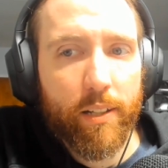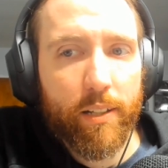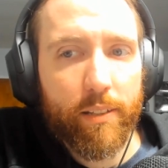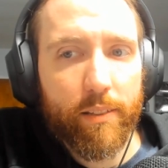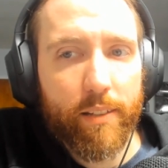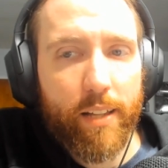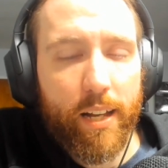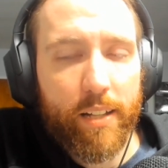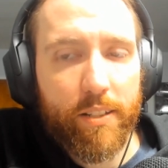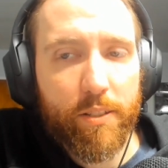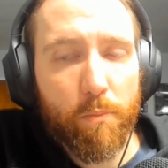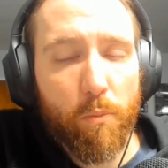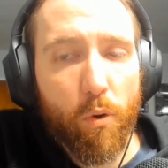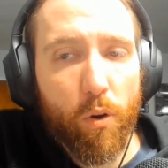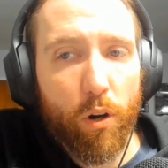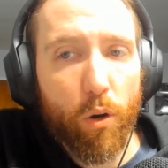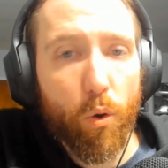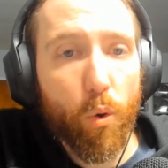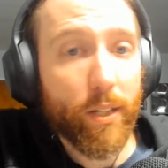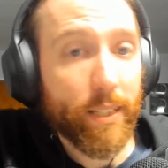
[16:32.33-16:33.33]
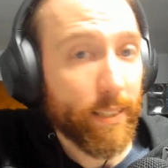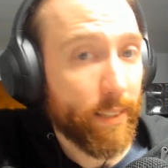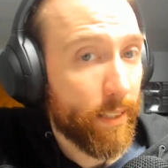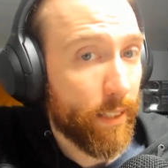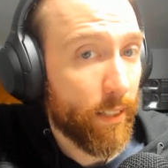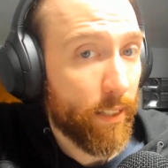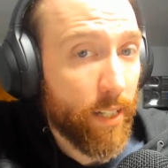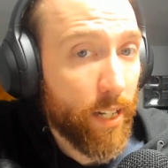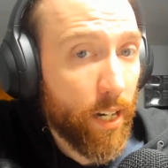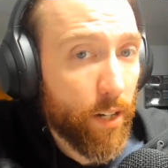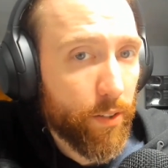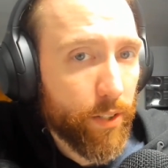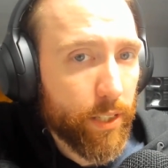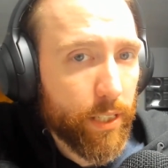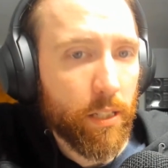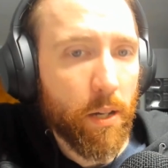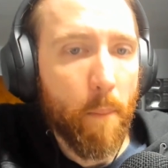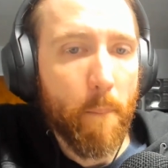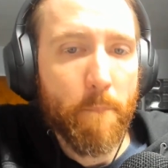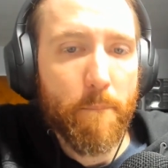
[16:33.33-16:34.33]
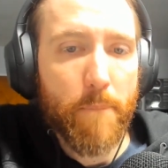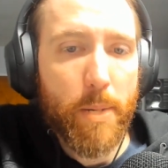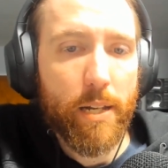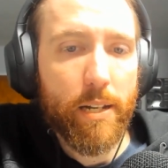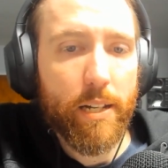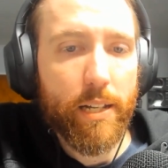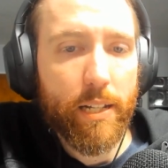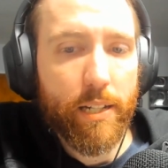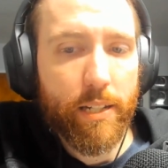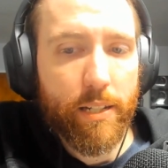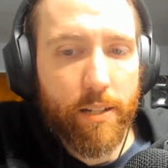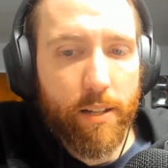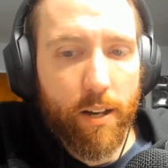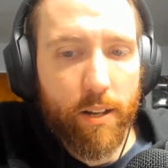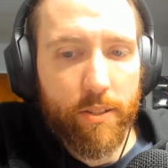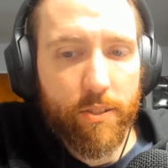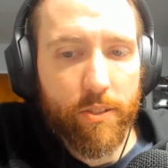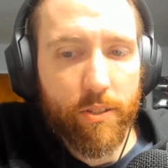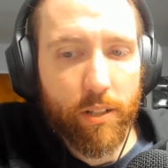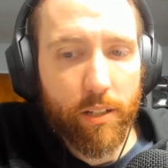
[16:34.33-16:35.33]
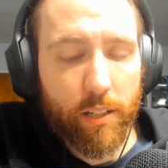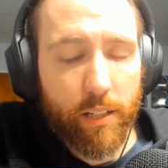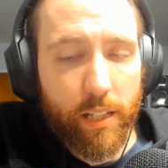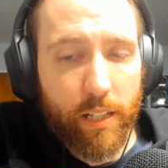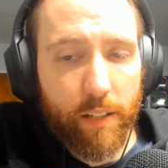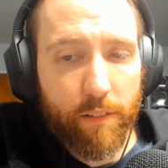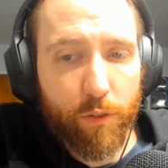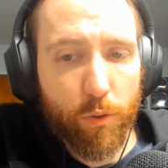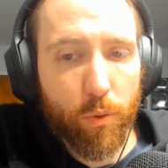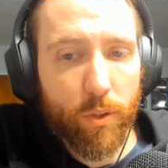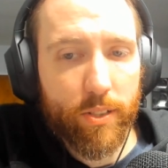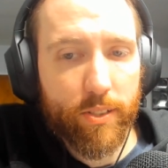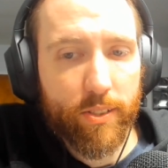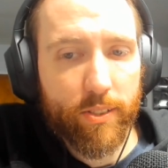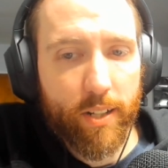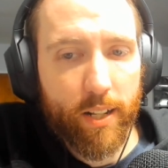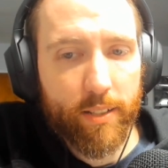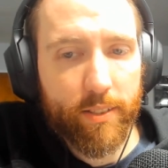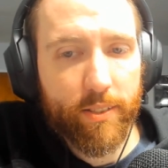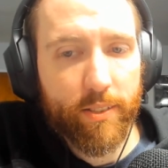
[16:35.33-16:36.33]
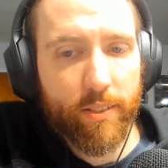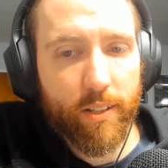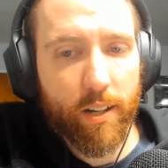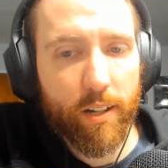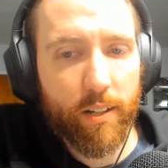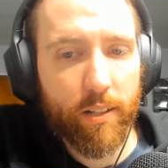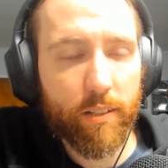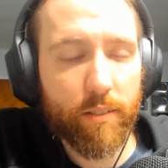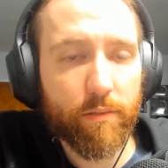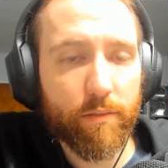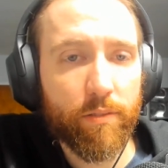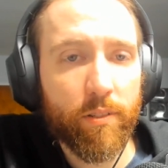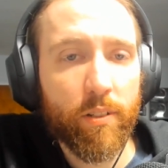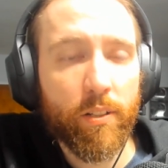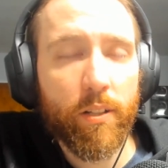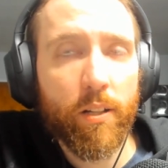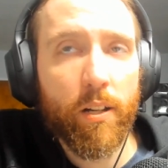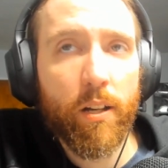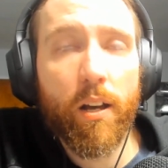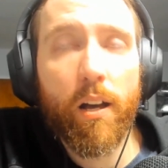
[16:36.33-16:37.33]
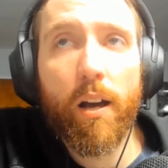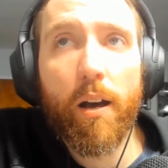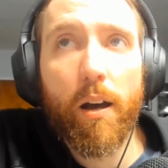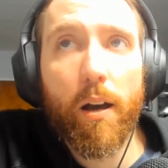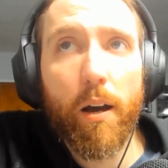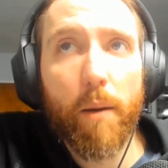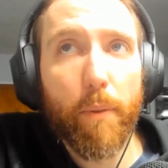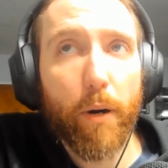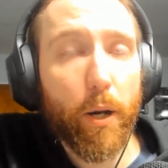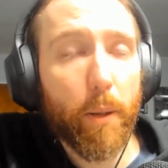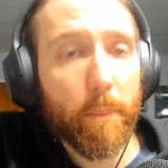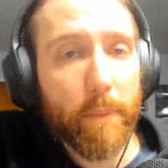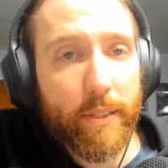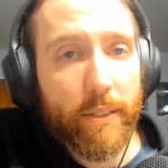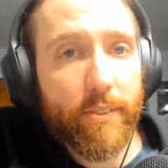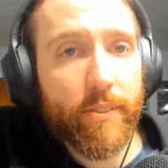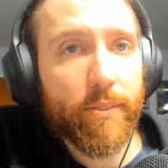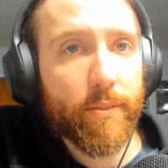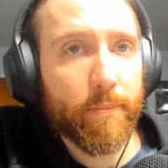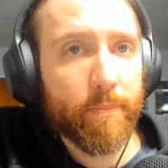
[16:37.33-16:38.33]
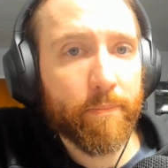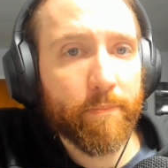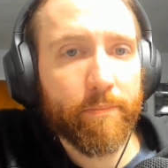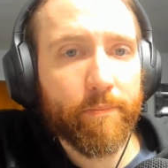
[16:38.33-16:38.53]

that's more auxiliary, but it does give you a sense of purpose.